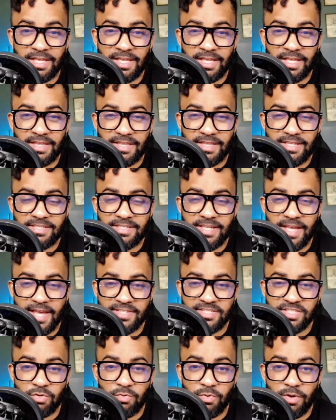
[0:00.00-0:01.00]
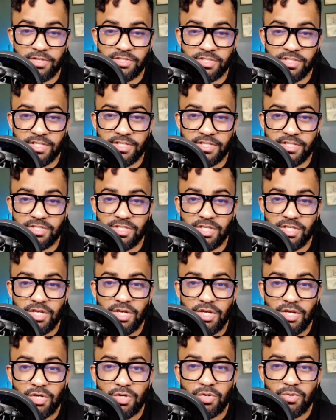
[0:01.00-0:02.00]
in this case, the question is
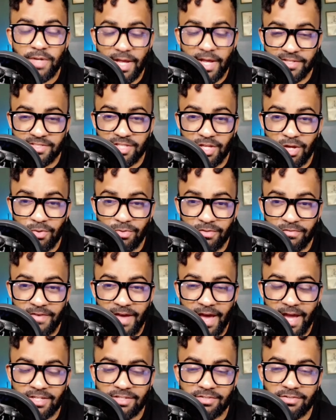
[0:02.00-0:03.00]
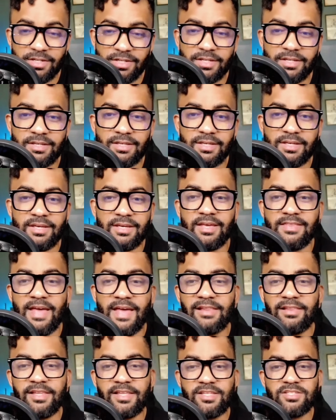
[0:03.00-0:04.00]
who gets to own the factory? And
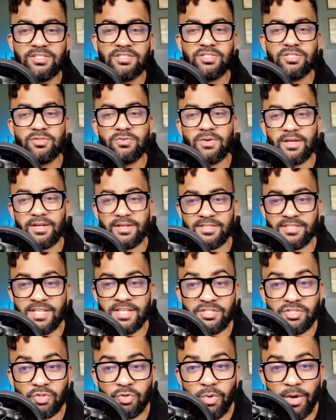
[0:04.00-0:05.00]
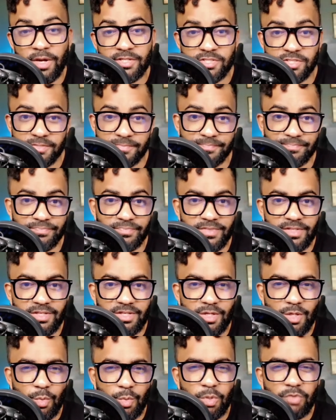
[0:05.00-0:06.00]
that leads to an essential question
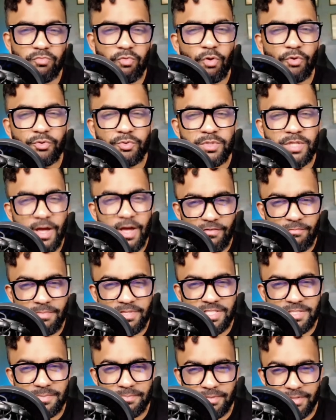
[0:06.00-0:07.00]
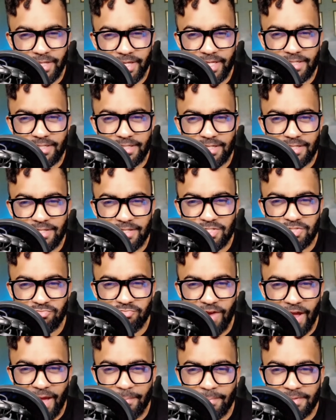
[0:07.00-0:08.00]
What role do governments play in this
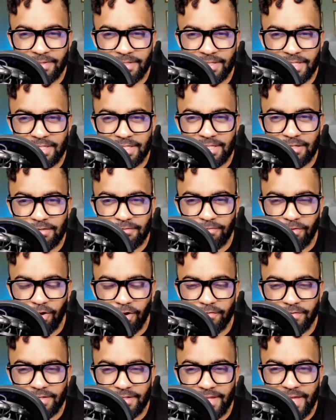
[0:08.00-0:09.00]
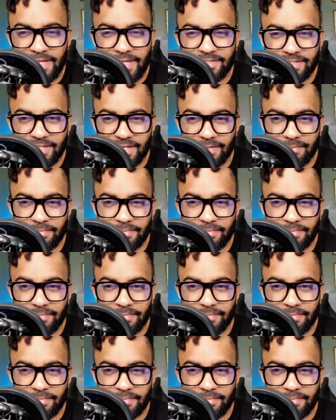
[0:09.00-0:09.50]
rapidly evolving landscape?